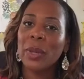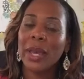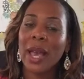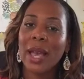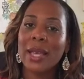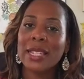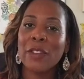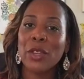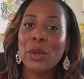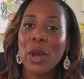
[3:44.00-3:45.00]
because
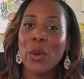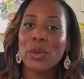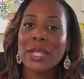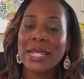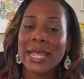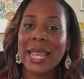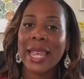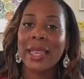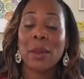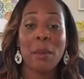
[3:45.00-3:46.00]
if you don't
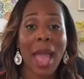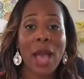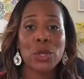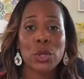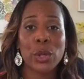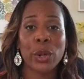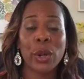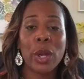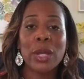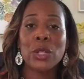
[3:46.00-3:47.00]
see the master
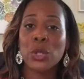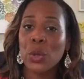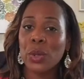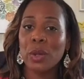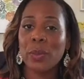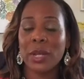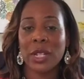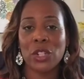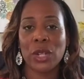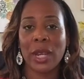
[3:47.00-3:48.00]
student
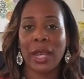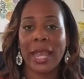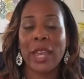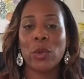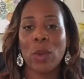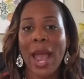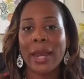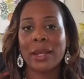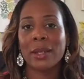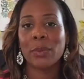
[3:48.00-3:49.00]
positioning in
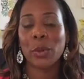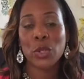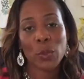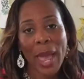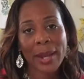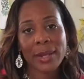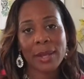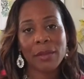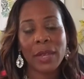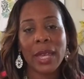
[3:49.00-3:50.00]
right
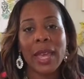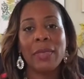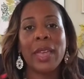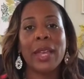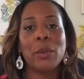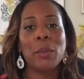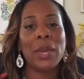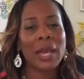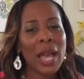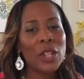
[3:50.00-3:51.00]
perspective, then
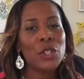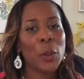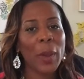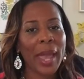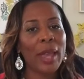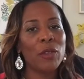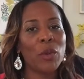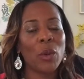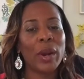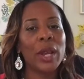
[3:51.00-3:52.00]
because you're paying
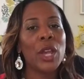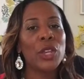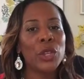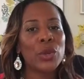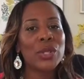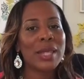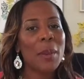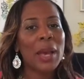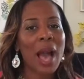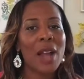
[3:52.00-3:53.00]
for it, you'll
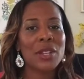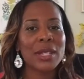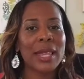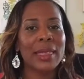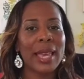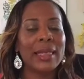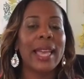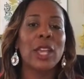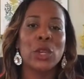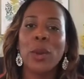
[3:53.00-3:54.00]
subconsciously think
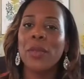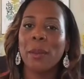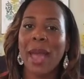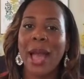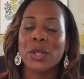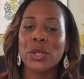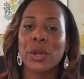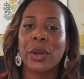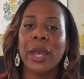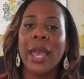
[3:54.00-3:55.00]
that you're the master,
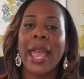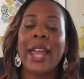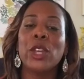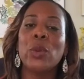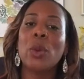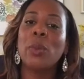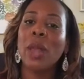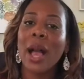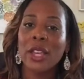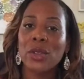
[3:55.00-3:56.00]
and you will
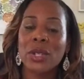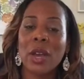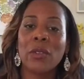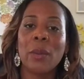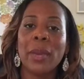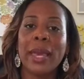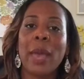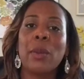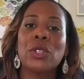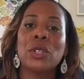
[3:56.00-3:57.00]
block yourself from being
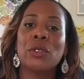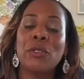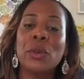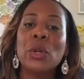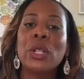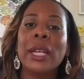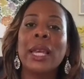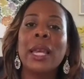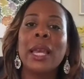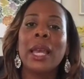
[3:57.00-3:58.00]
able to
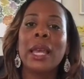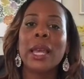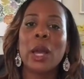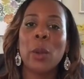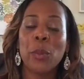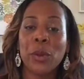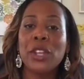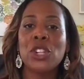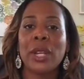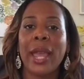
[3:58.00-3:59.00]
fully
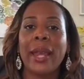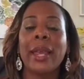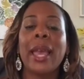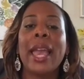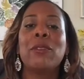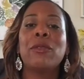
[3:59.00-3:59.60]
appreciate and